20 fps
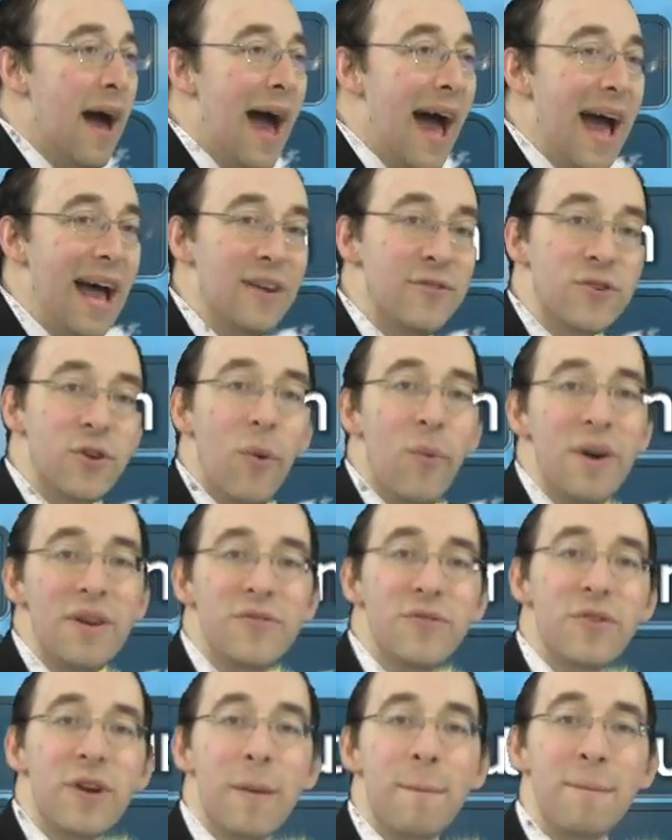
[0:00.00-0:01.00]
As always,
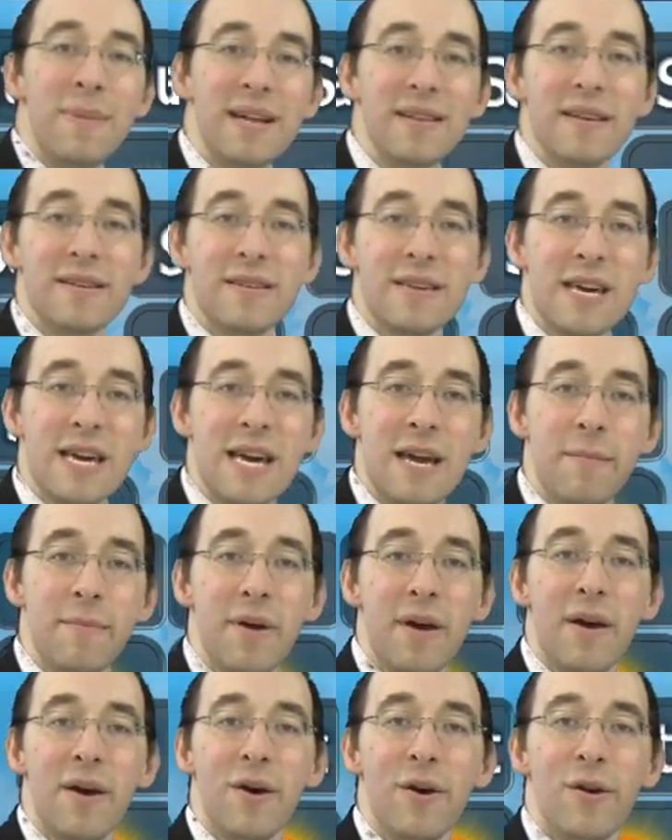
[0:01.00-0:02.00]
you can meet the team.
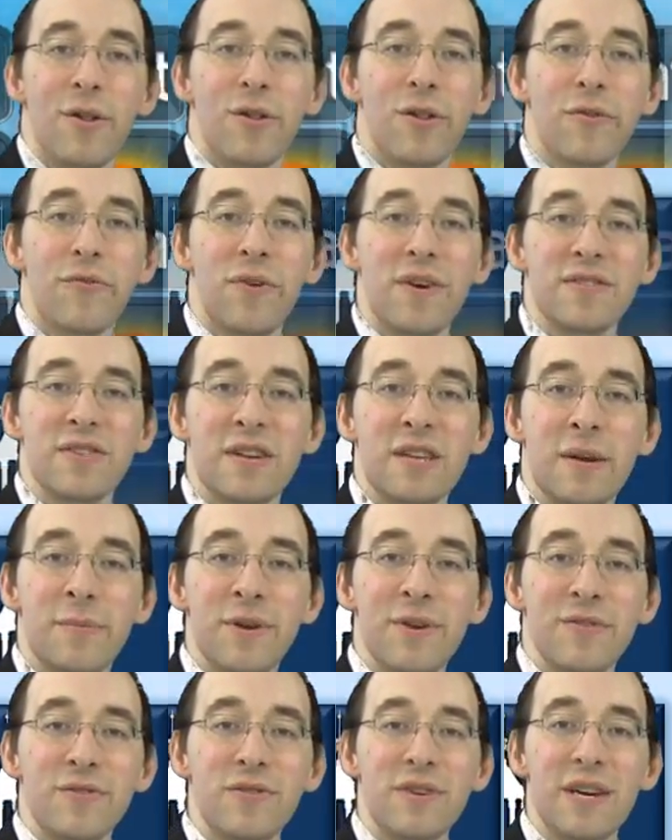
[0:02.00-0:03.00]
Look for us at
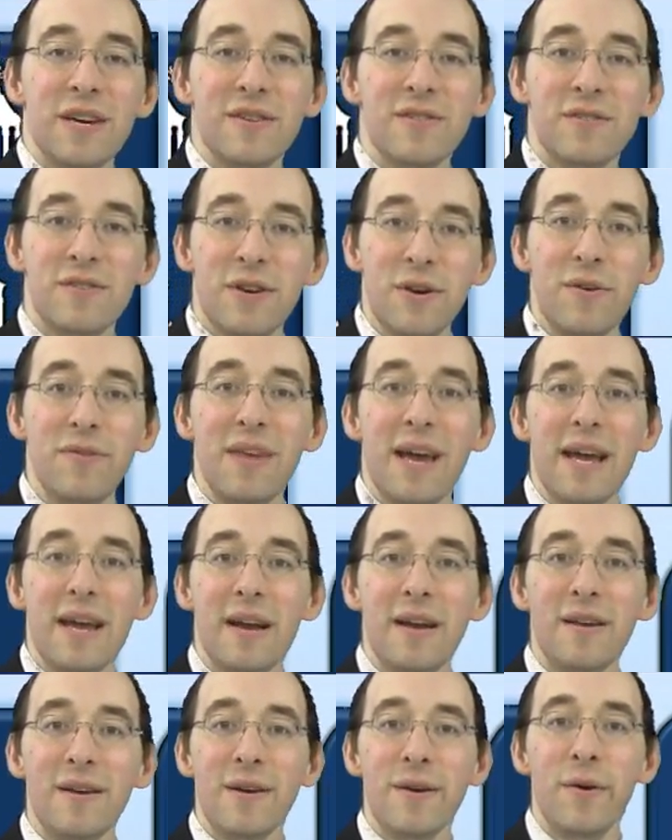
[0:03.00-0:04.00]

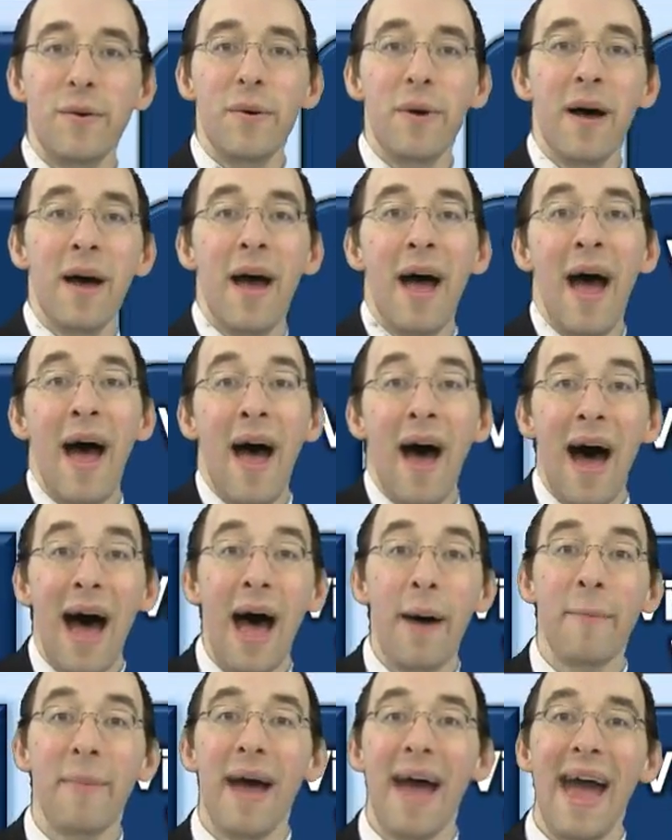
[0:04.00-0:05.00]
wcsu.edu. On
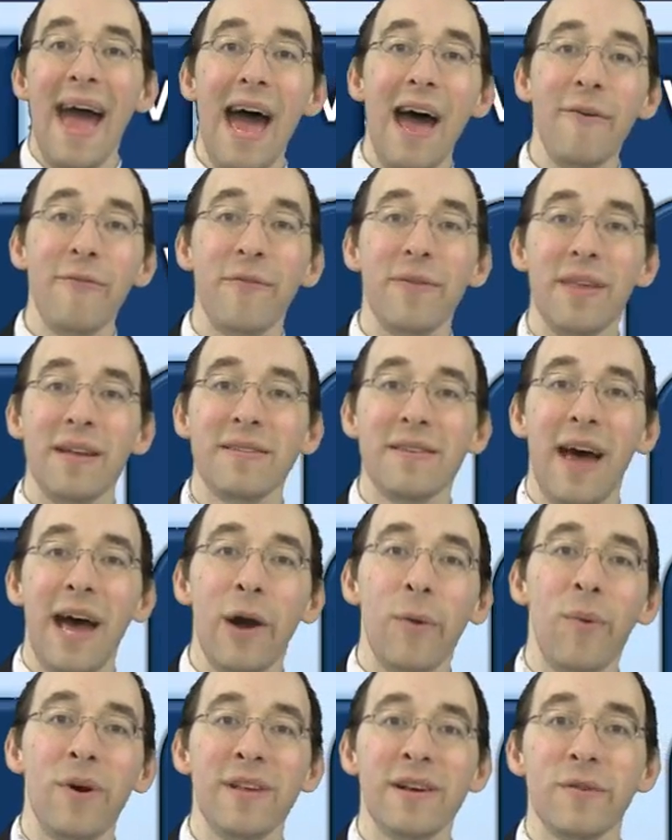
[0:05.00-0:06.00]
behalf of the entire
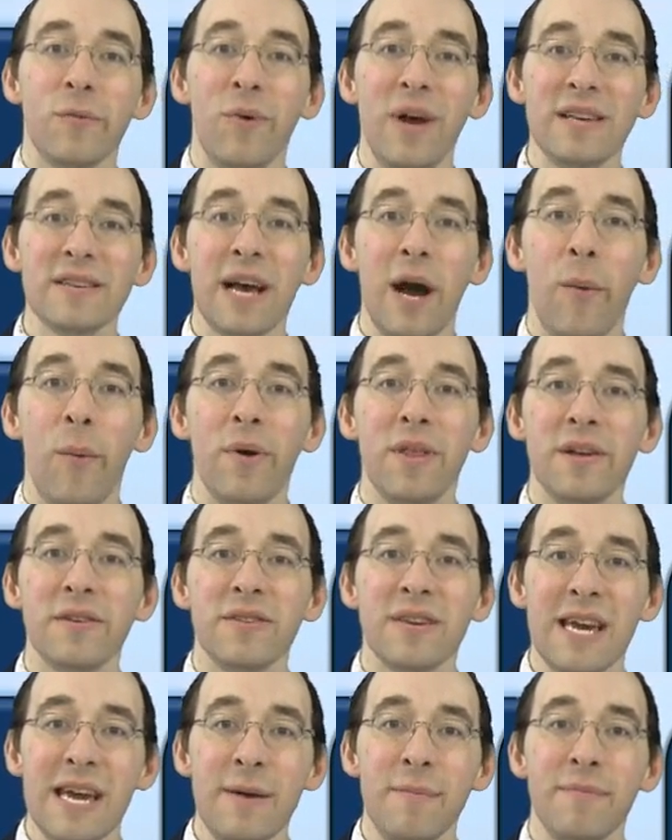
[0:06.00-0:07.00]
weather, WestConn Weather
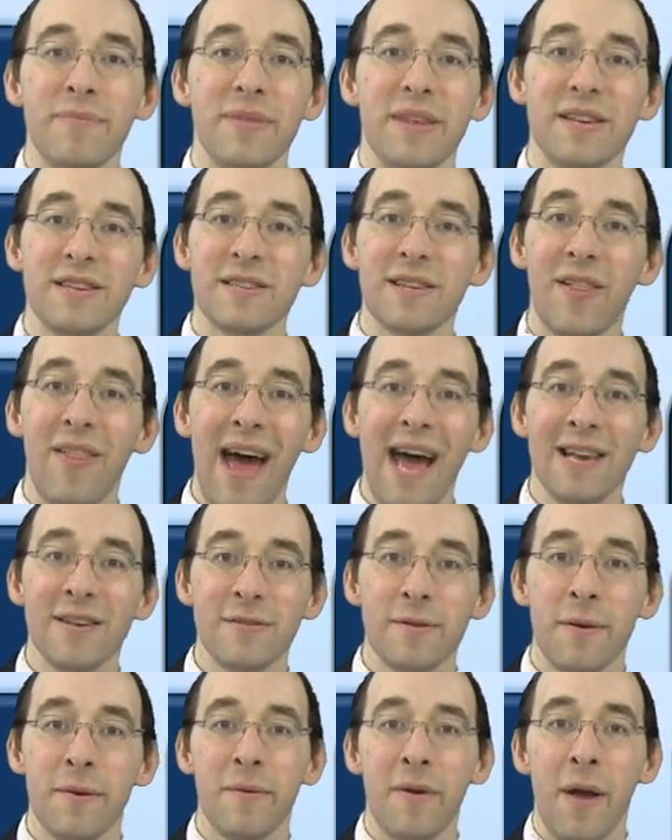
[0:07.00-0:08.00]
Team, this is the last
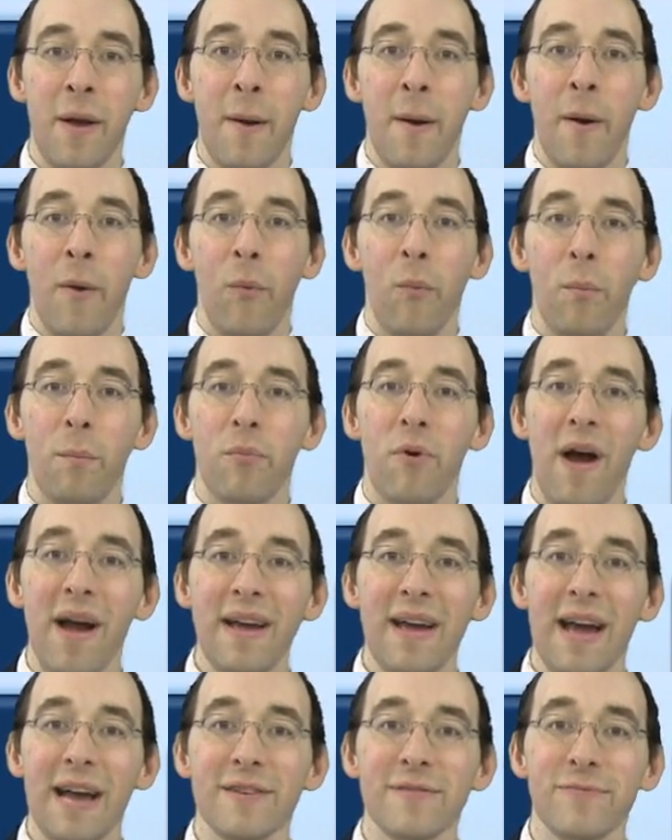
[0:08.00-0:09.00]

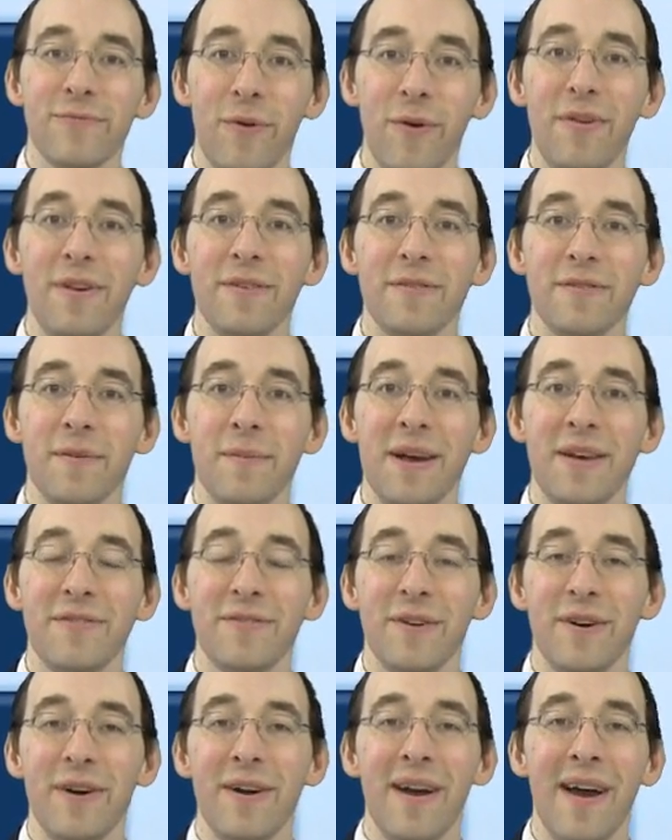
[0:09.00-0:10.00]
broadcast for this
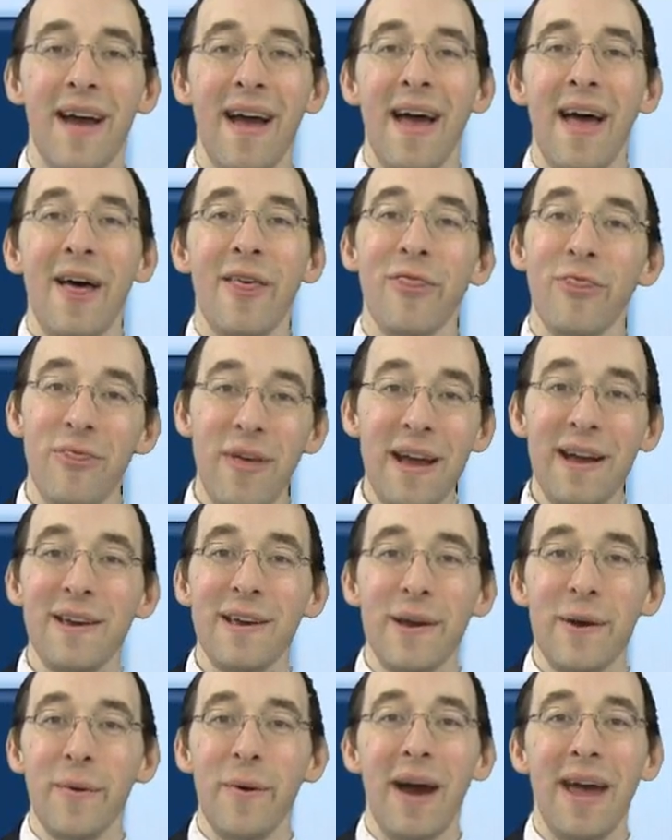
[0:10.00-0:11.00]
semester. Thank
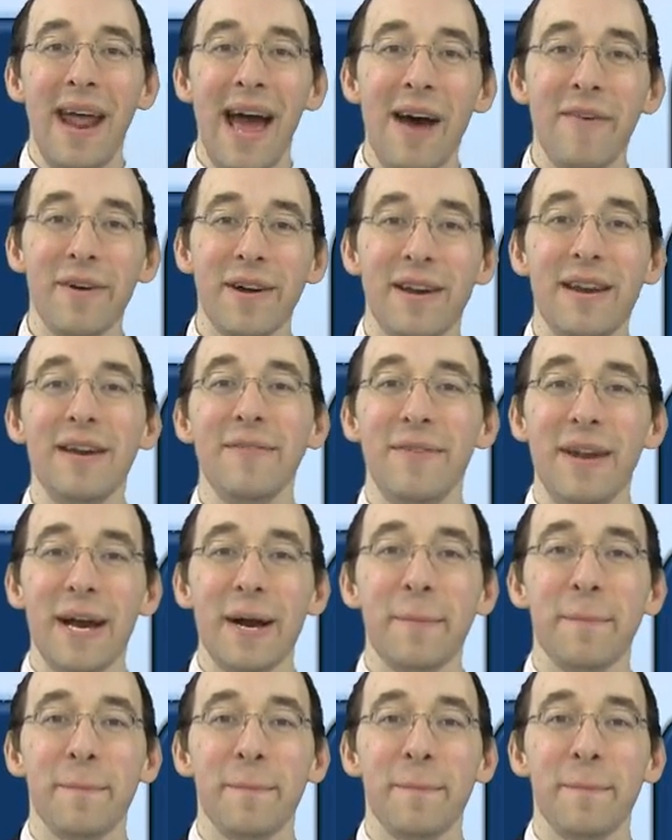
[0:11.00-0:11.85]
you, and have a good evening.